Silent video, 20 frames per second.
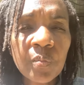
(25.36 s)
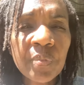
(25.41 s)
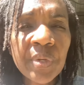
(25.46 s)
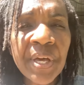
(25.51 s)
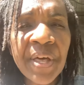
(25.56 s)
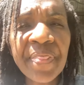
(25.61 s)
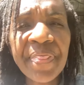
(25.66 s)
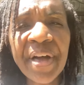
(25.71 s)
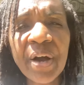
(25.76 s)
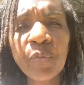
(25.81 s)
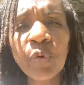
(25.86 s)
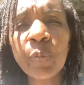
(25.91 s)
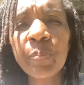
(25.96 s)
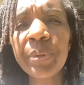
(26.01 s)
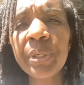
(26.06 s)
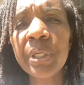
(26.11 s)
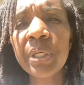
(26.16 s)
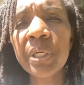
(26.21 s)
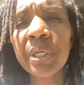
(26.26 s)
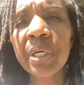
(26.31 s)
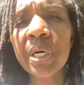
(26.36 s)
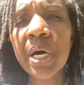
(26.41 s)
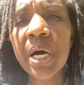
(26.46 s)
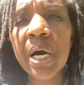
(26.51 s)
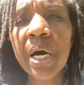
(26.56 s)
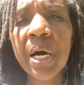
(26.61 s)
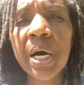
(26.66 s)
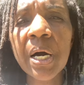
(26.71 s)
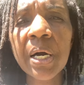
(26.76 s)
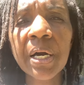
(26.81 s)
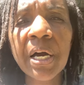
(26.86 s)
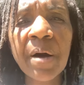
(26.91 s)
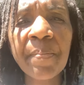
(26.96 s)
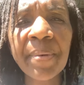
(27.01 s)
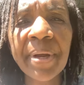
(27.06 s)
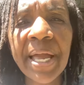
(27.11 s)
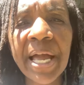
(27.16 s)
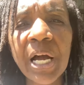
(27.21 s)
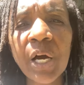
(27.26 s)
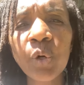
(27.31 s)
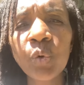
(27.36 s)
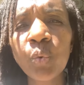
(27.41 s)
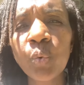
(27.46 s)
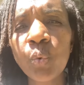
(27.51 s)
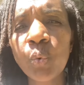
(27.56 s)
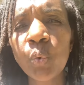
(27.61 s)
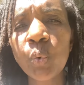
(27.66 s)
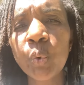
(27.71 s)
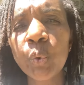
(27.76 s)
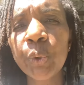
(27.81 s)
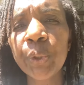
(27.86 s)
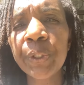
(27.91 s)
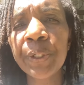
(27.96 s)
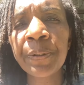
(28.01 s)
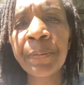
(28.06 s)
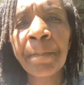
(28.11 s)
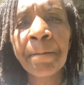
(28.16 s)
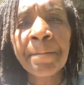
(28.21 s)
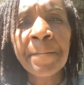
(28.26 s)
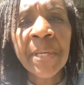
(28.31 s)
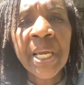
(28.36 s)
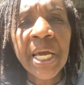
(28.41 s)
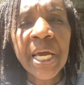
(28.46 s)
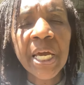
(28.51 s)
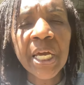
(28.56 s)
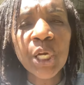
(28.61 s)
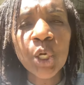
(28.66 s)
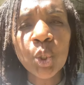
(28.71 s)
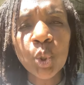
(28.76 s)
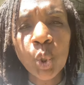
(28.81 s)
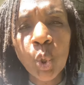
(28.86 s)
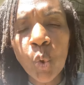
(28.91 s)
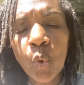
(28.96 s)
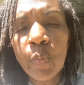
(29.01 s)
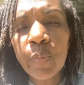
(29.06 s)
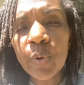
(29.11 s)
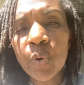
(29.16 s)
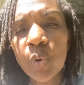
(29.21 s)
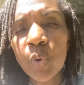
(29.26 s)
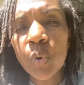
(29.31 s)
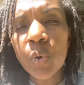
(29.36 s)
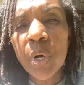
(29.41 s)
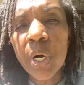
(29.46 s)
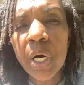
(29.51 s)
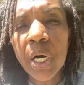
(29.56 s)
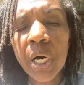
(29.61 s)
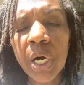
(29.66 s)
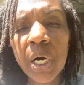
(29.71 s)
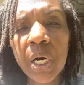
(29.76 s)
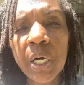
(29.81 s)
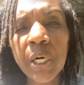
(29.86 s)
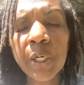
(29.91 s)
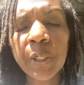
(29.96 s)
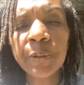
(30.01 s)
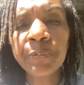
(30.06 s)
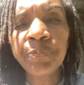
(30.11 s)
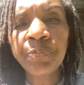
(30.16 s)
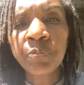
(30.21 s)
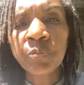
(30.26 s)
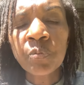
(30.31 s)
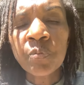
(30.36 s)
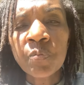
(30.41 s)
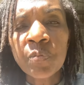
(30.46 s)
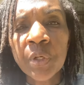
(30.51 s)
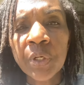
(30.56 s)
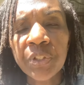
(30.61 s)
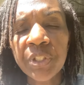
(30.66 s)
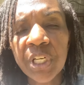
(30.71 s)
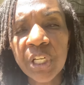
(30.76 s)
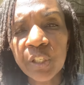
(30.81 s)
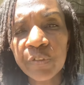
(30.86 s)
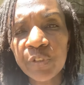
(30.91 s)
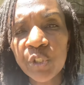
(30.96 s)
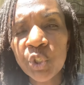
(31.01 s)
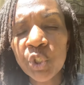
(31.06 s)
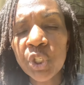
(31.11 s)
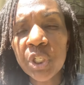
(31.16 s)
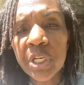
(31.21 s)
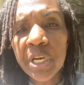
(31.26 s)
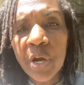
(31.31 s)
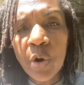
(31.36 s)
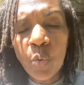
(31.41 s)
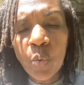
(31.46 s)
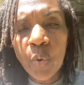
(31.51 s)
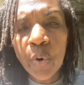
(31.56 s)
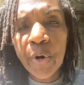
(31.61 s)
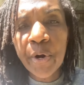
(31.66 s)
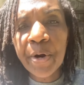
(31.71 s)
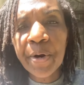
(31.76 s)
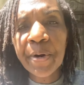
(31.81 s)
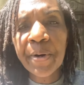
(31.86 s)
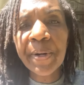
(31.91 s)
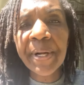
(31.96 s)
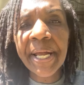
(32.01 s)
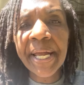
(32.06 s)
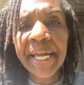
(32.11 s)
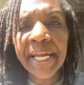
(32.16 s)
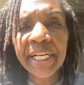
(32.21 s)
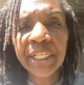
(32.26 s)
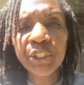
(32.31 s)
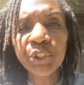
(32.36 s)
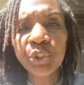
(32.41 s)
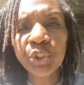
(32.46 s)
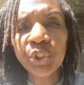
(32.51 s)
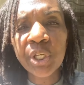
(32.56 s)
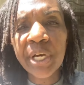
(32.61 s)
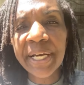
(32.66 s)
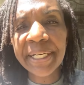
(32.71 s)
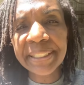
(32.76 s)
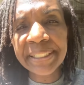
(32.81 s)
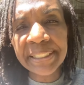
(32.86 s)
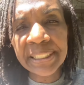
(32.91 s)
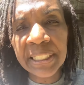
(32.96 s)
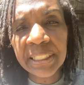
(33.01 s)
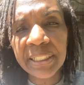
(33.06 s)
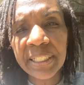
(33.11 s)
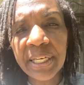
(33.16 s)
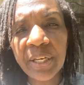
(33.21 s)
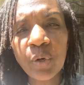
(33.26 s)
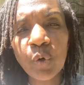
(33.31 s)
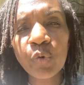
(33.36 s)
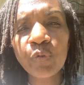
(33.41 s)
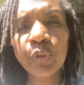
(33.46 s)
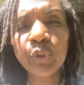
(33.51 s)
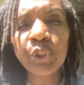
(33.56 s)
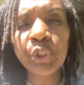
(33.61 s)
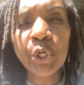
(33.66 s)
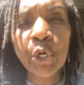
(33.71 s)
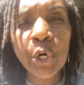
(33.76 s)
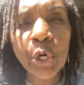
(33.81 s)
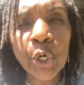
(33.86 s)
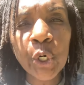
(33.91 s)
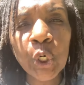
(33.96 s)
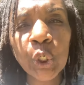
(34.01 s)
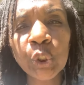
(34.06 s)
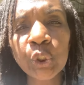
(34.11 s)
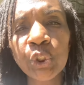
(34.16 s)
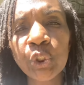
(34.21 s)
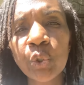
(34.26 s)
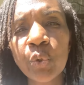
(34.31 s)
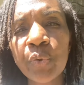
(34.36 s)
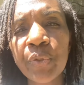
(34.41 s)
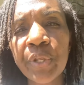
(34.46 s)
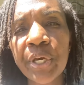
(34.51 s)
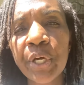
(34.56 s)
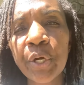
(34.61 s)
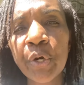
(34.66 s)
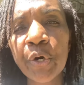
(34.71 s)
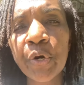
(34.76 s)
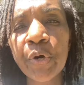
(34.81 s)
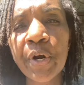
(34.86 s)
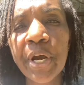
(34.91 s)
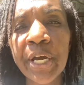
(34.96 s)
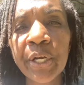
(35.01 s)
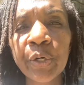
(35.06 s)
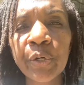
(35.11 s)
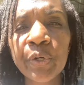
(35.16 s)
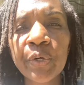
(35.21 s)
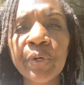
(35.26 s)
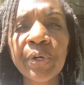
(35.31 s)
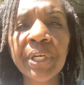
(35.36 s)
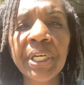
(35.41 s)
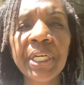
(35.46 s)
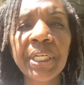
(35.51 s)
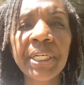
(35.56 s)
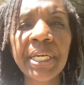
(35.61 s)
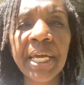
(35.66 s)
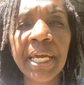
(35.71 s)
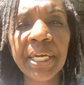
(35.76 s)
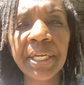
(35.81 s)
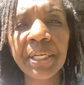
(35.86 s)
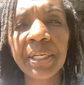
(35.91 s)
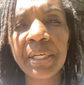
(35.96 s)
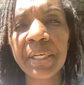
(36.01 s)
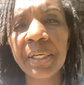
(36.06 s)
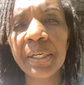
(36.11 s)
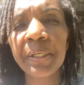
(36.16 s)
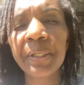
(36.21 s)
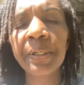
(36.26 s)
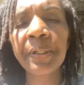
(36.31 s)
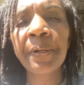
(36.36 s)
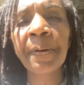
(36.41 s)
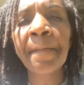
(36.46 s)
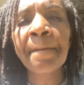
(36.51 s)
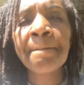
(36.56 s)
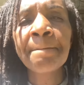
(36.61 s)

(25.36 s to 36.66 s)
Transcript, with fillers: that will be uh, coming out on a global uh, television network and I sent that over to her so that her editor can edit in